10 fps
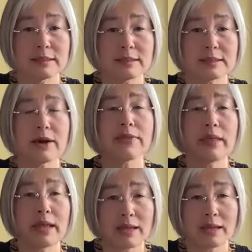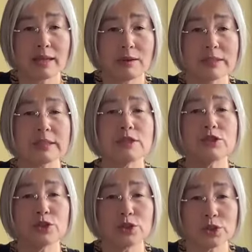Sunday, what did
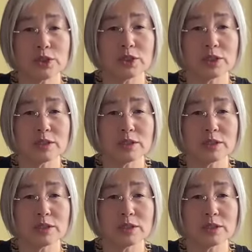you do?